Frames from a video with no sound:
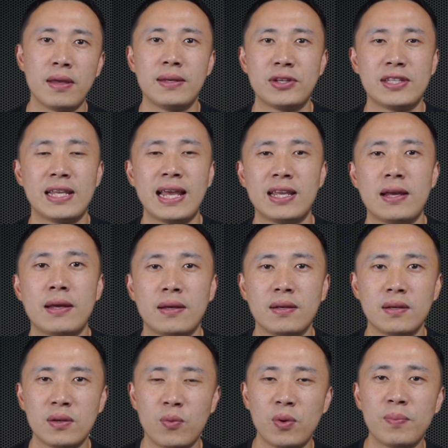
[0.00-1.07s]
Second,
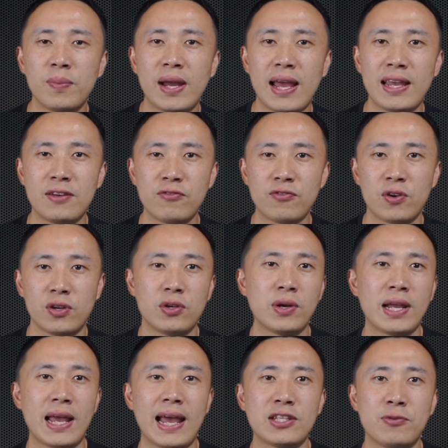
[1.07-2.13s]
we're planning further
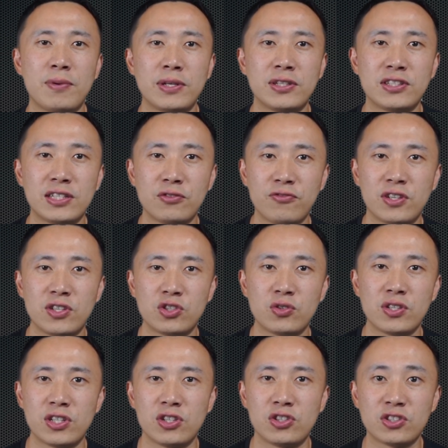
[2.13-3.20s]
enhancements and feature
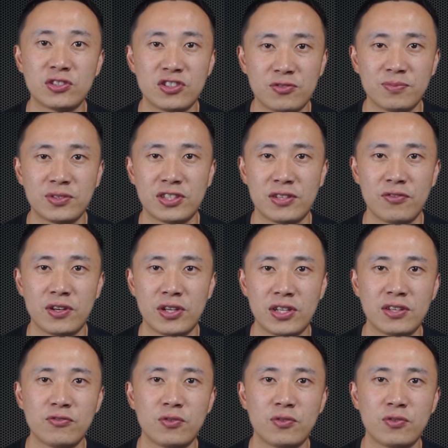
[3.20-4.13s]
additions specifically